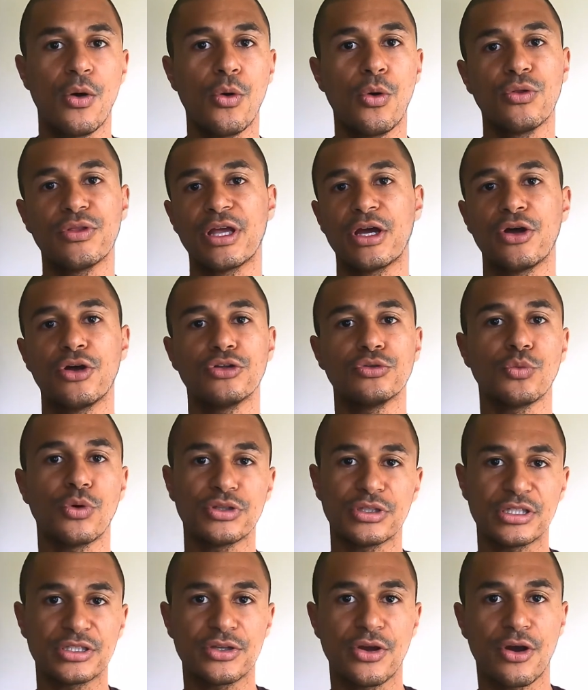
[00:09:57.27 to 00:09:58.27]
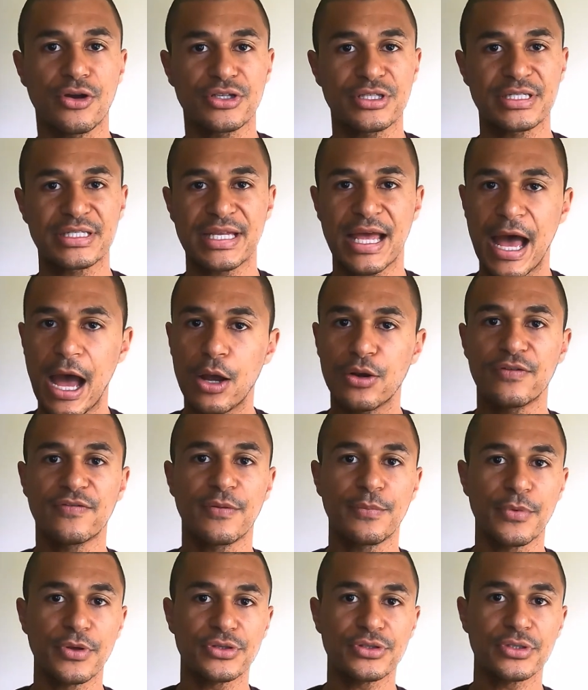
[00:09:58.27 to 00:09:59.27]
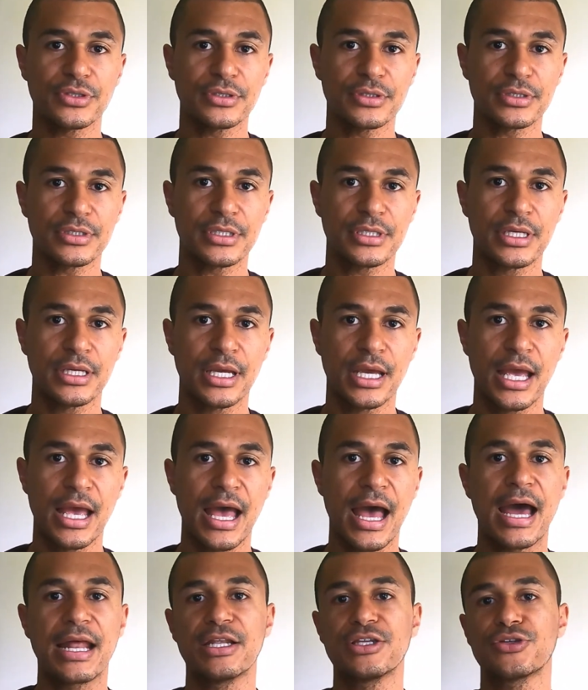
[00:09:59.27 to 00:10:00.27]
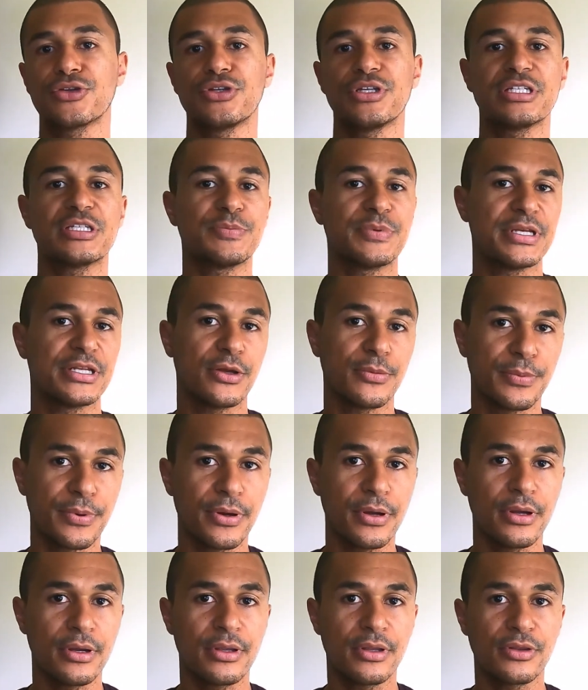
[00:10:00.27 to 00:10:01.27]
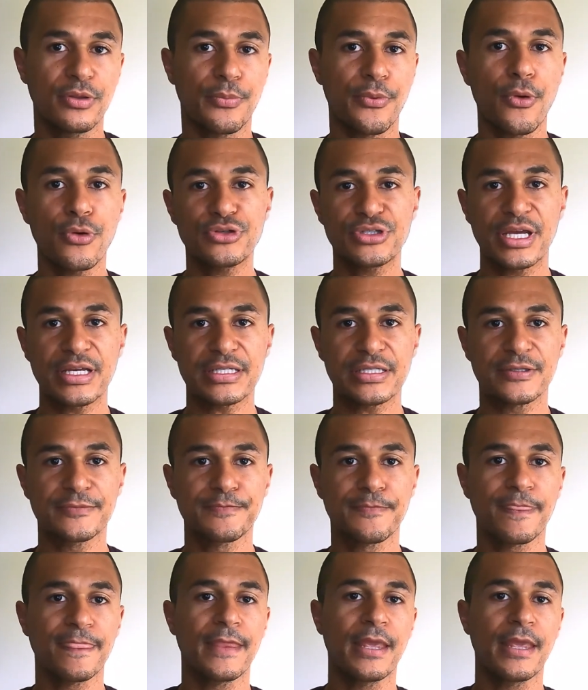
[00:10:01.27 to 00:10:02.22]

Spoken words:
all that unwanted toxins out of the muscles, and it's going to speed up the process.